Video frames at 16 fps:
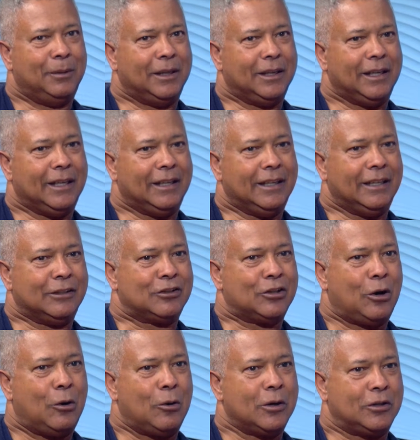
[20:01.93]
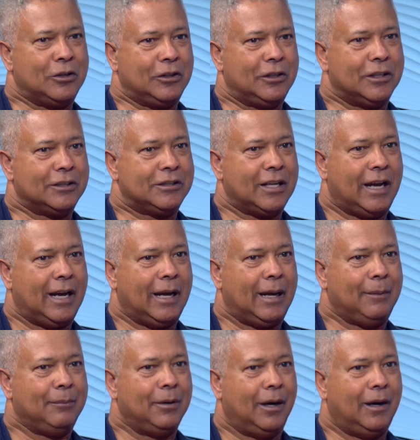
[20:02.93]
But it's always a good
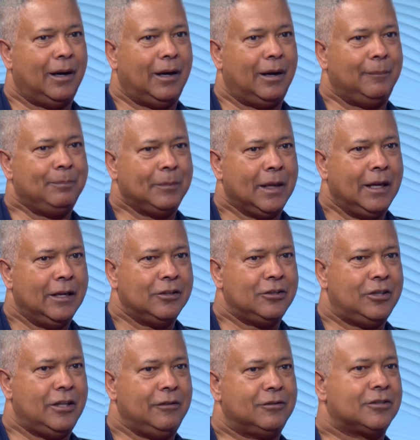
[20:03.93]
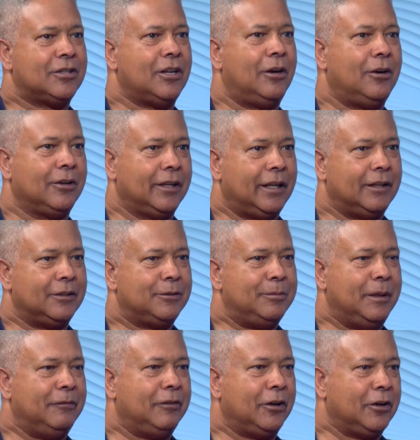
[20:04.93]
time. Chief Salt has
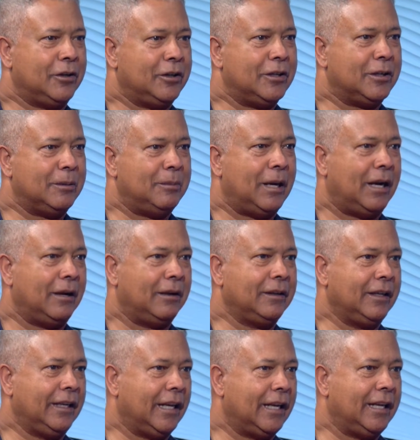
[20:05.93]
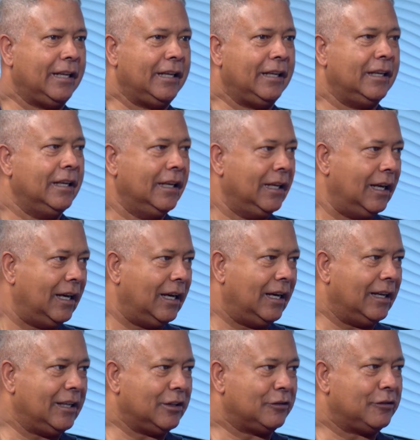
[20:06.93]
been very good about getting
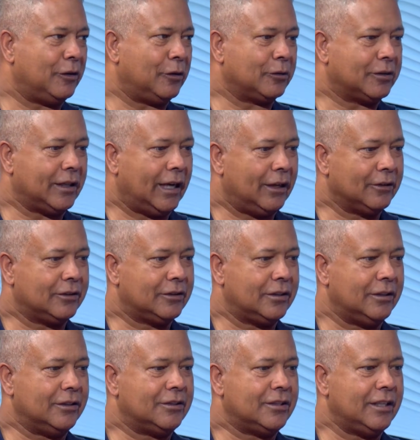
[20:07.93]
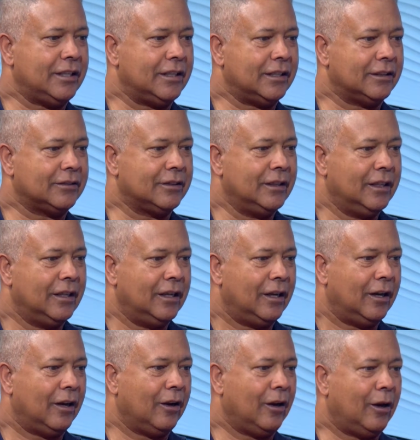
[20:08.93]
his folks out to see us,
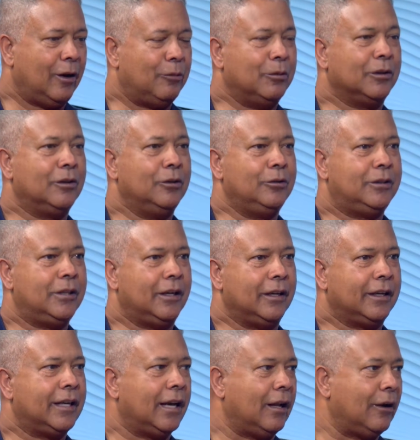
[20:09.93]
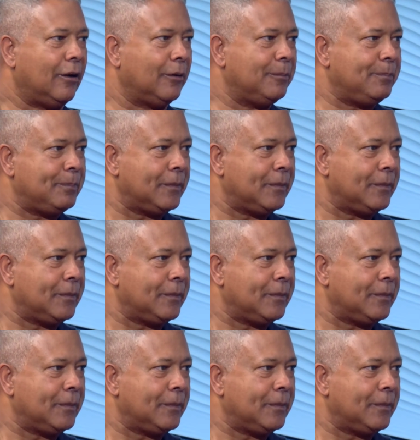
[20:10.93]
along with Lieutenant Keller.